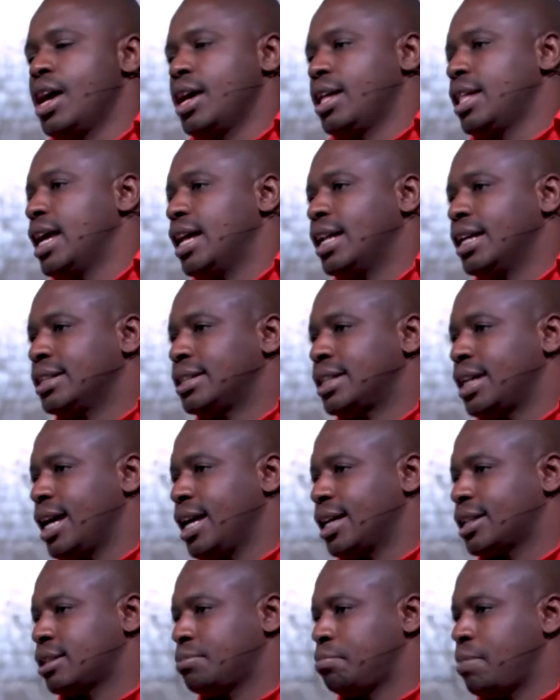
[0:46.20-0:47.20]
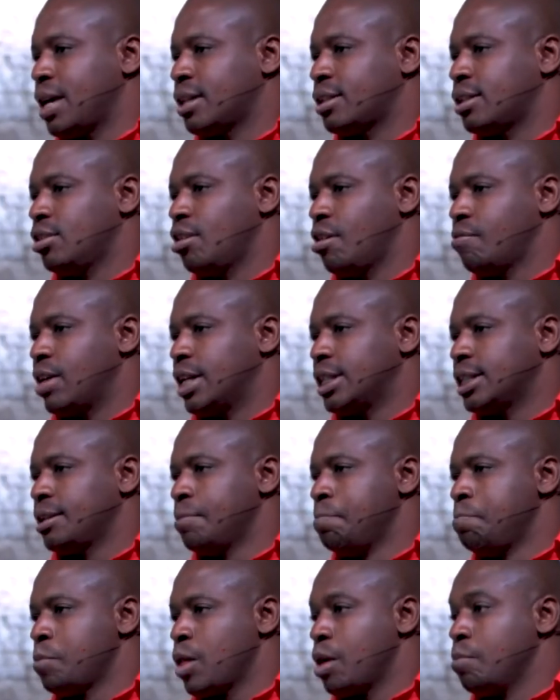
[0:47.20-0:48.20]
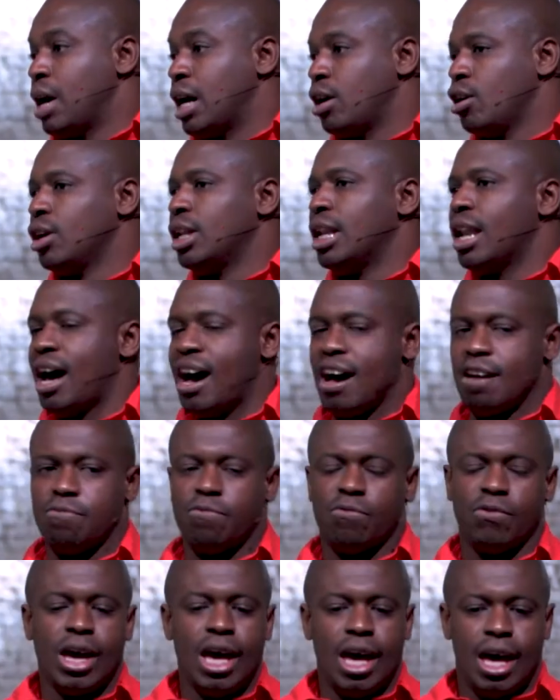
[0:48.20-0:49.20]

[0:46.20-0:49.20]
that is expected of us. In my own life,